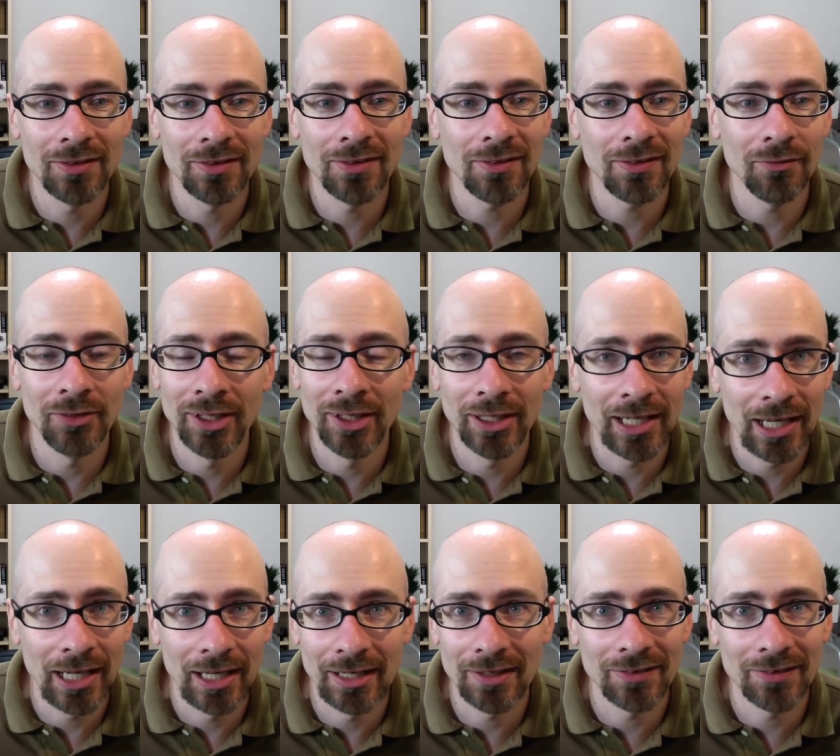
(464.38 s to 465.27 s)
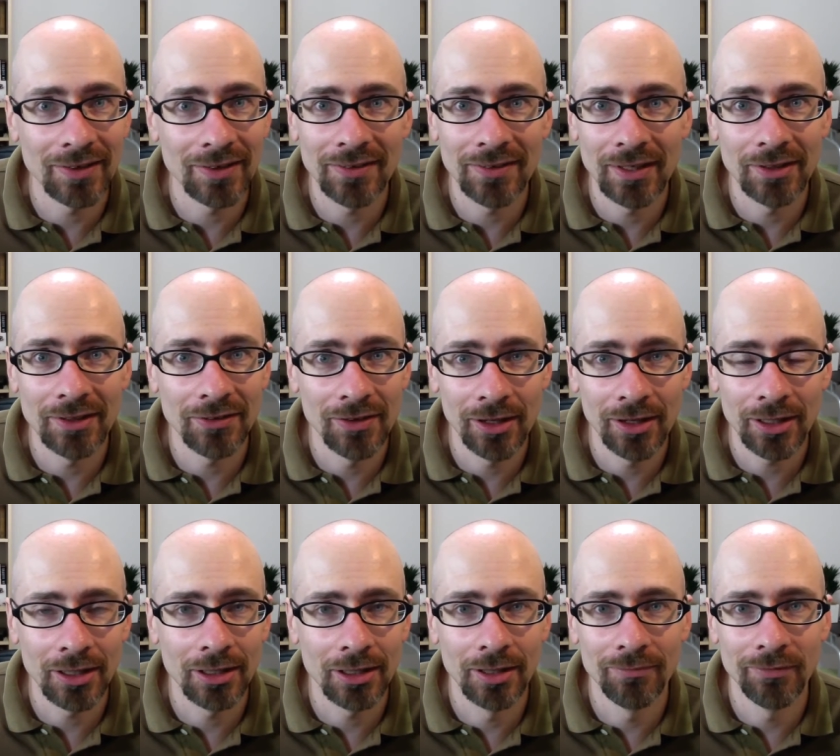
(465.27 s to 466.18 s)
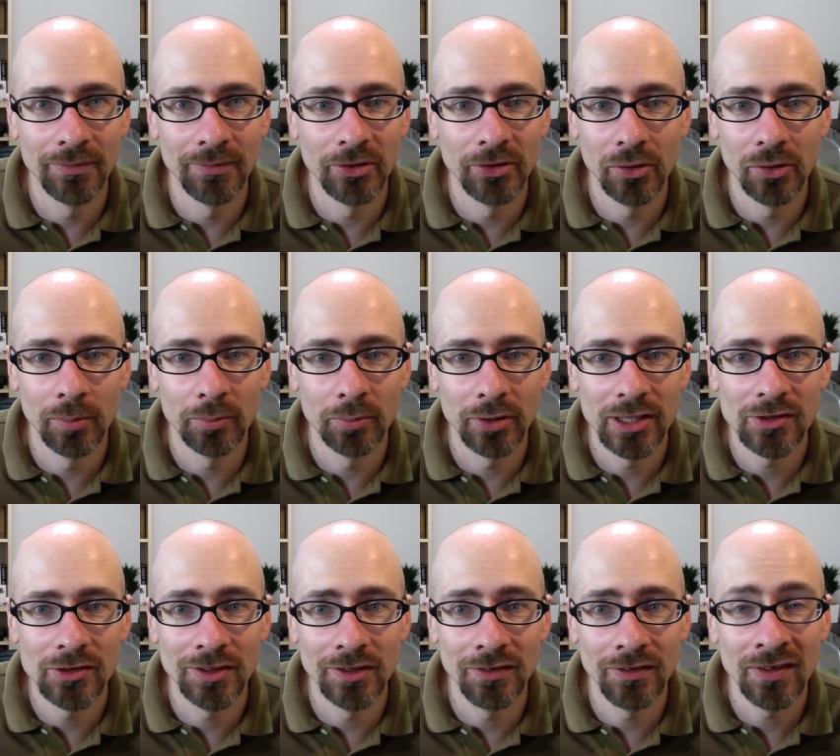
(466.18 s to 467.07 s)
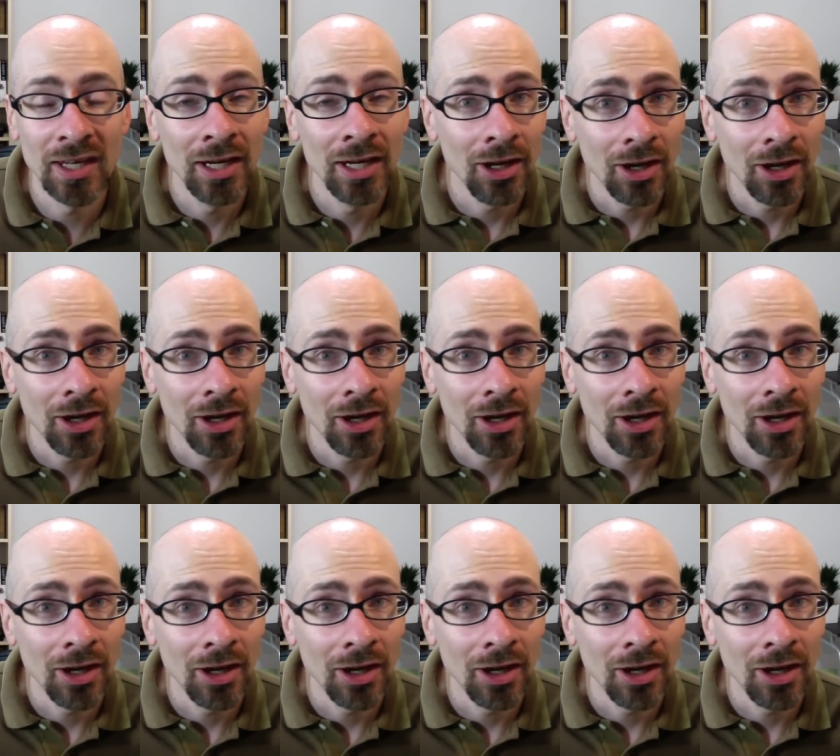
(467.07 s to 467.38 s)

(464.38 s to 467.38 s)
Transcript: to this? Well, again, as I say, it's not going to come from the corporations.